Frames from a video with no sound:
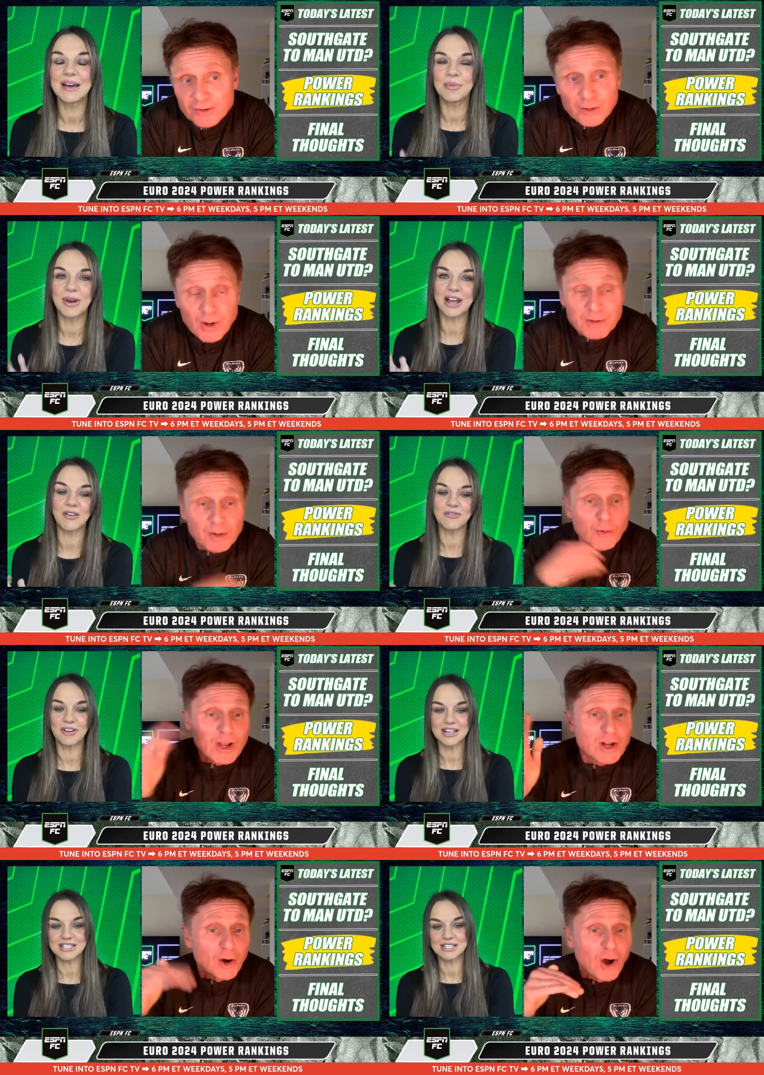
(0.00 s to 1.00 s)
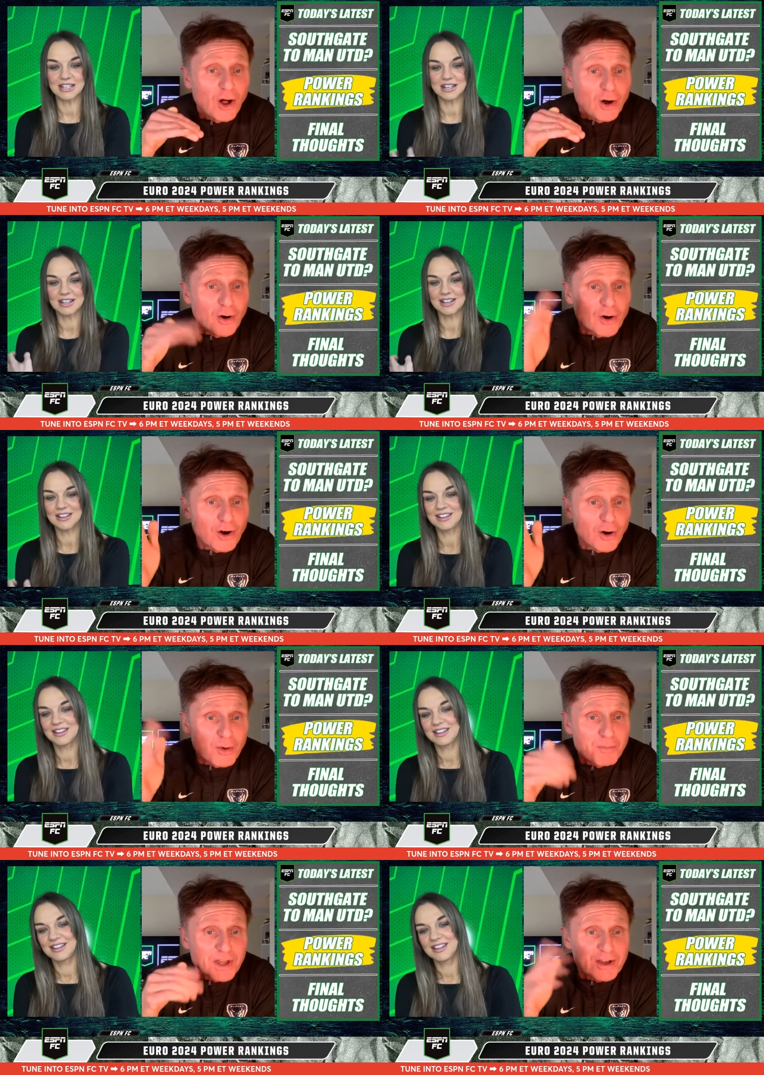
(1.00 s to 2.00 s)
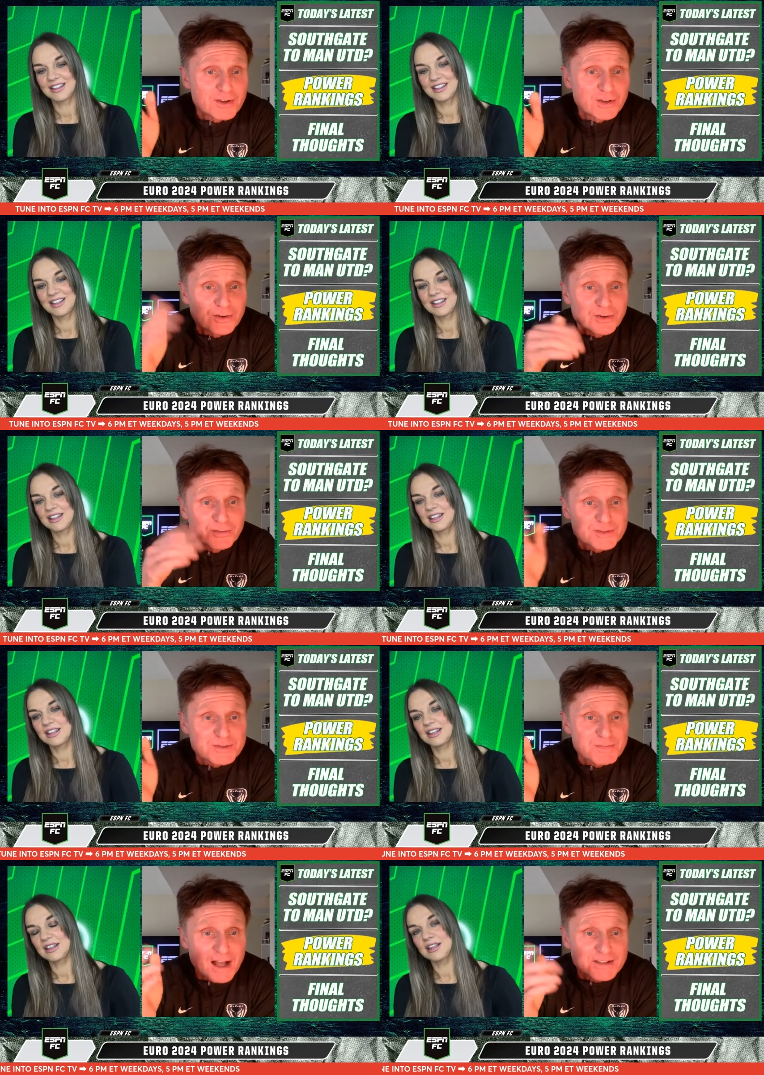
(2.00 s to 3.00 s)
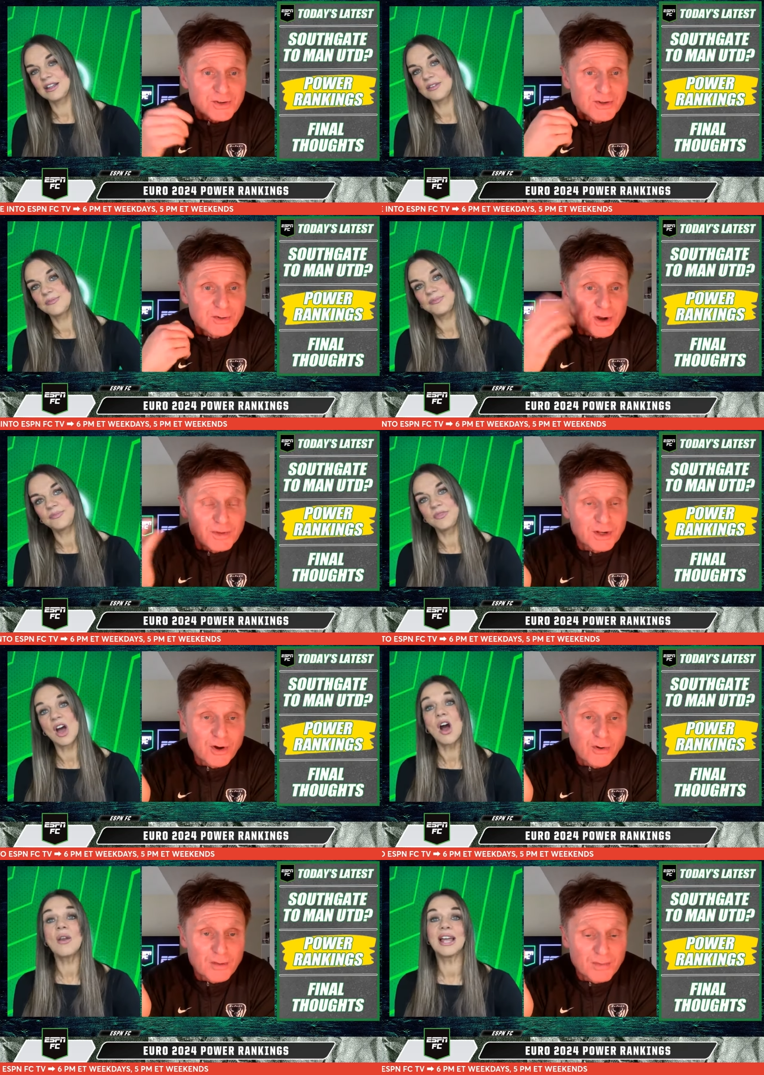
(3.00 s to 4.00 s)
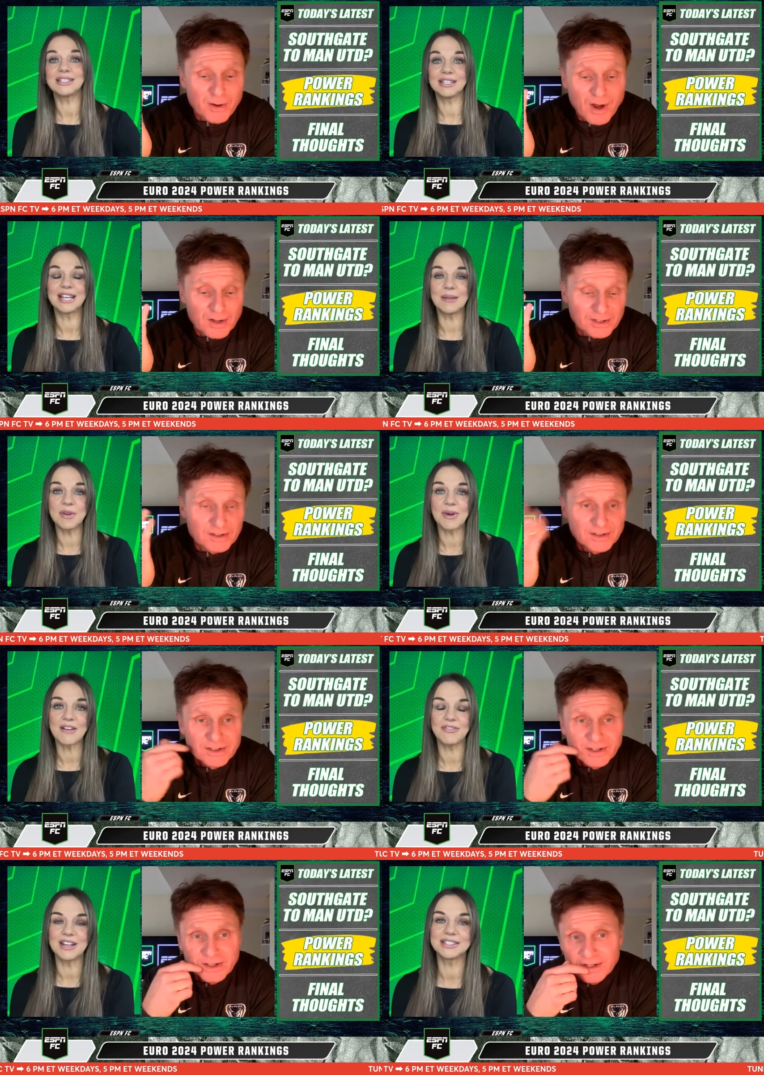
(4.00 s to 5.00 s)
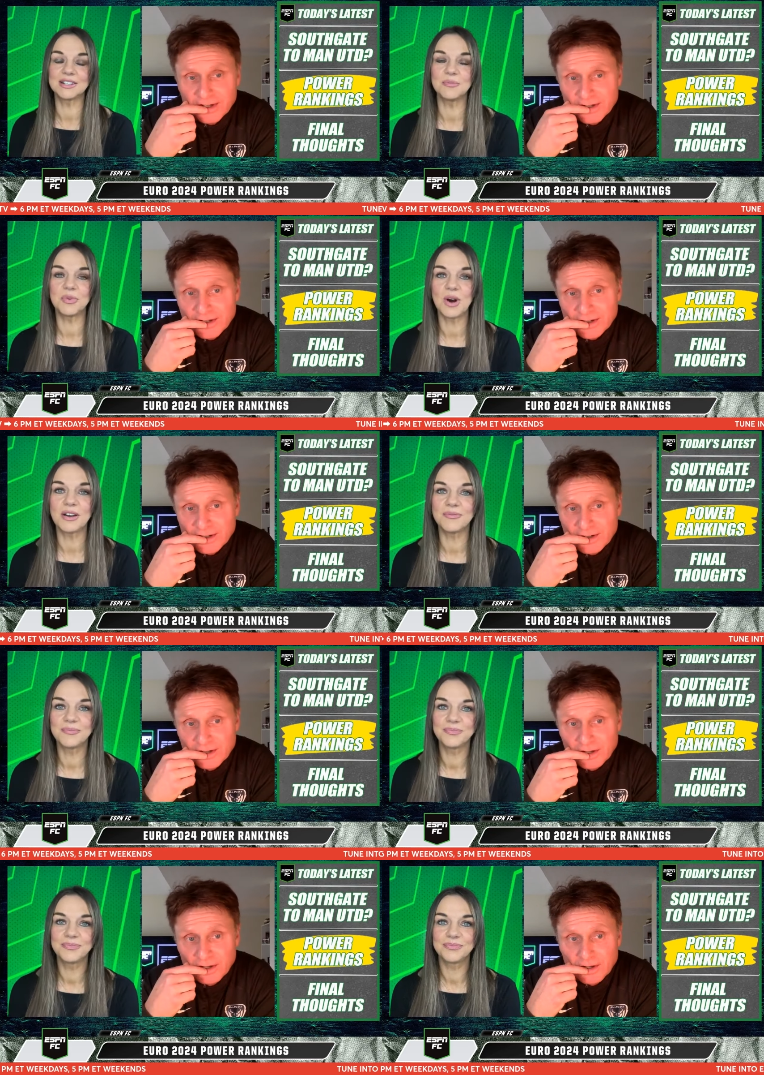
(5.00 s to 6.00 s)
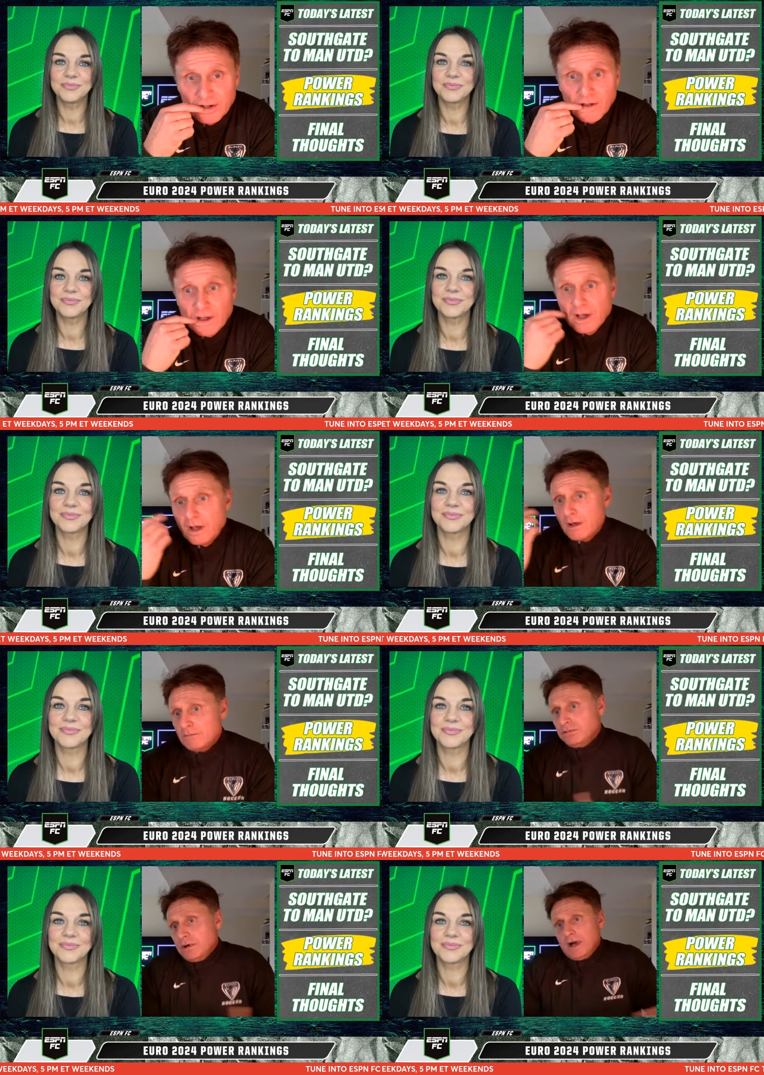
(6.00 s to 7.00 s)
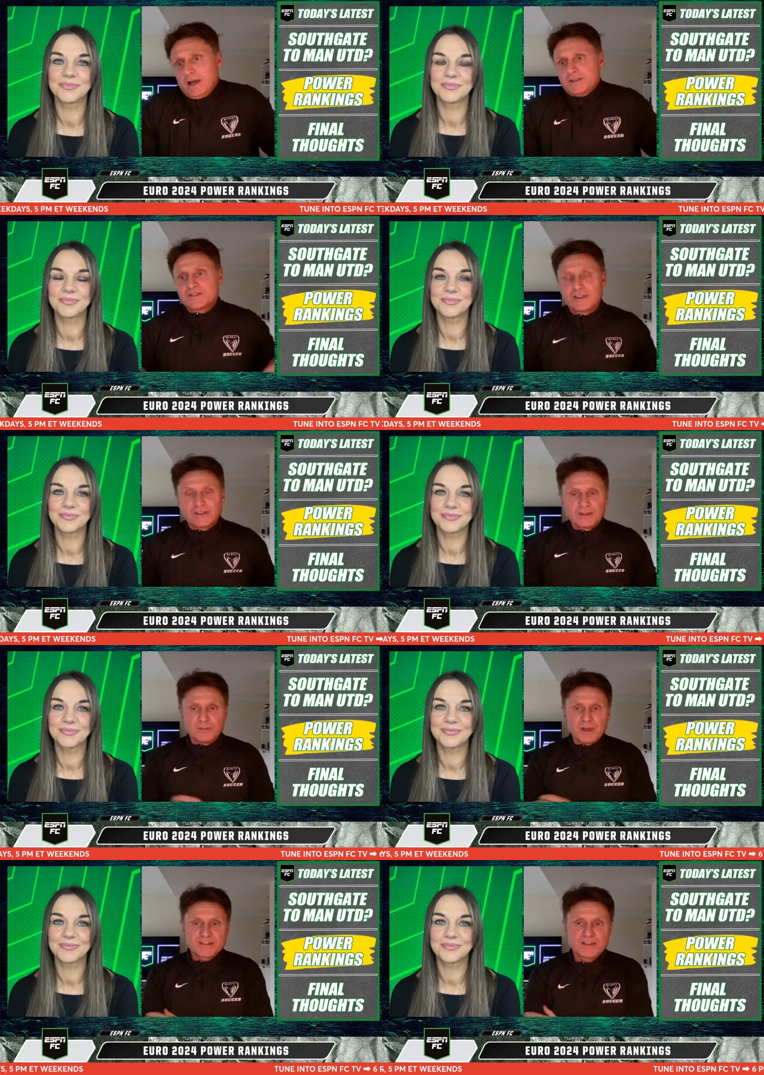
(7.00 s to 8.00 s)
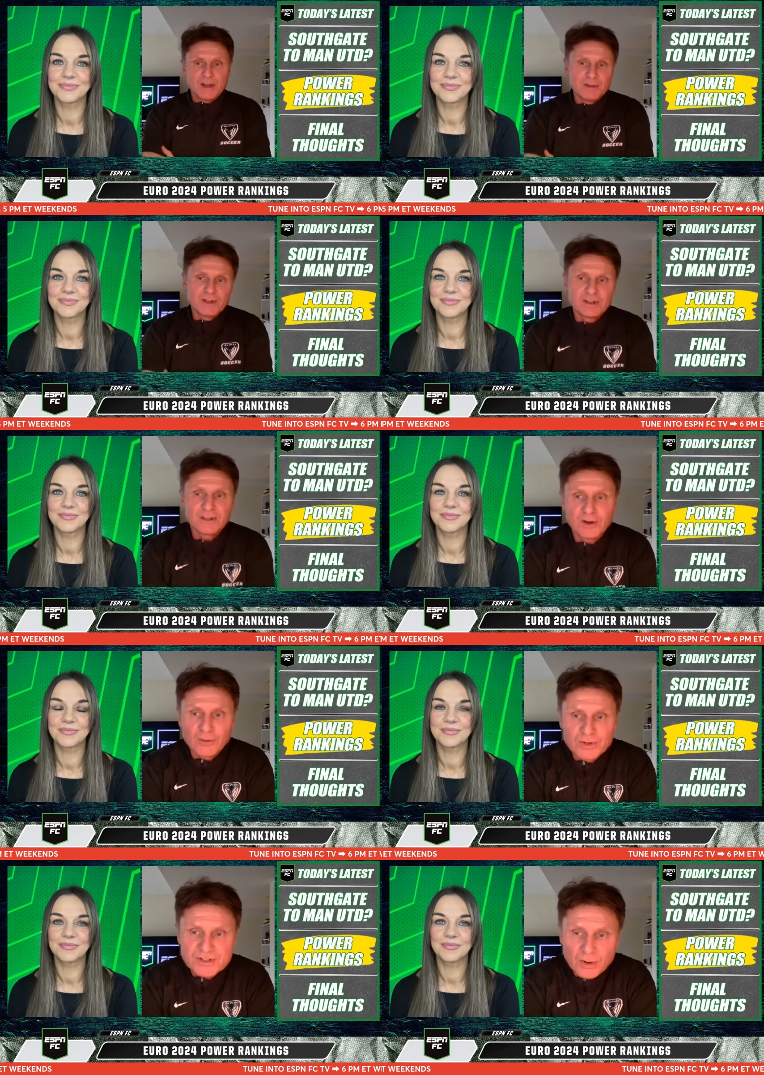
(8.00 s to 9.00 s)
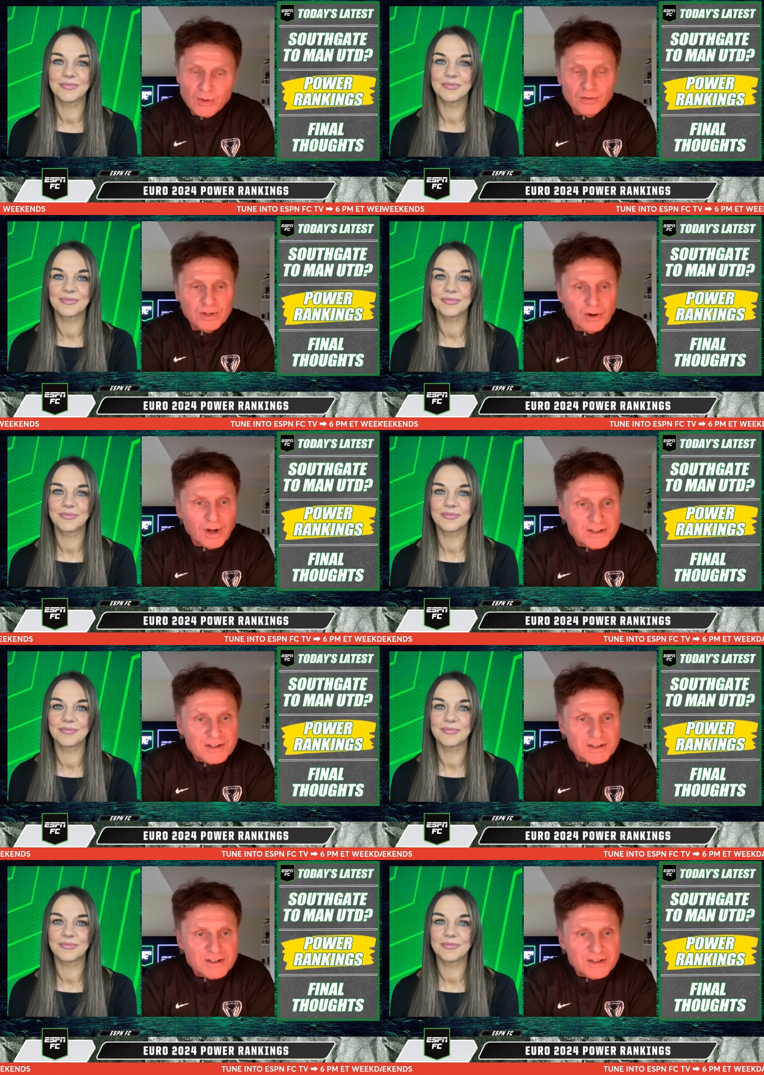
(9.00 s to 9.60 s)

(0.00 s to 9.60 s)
Speaker 1: you want me to read it all, or pick your spots, or you want me to
Speaker 2: go one by one? Tell me why France is number one.
Speaker 1: Well, I just think they're the best team. I mean, you know, we saw, you know, I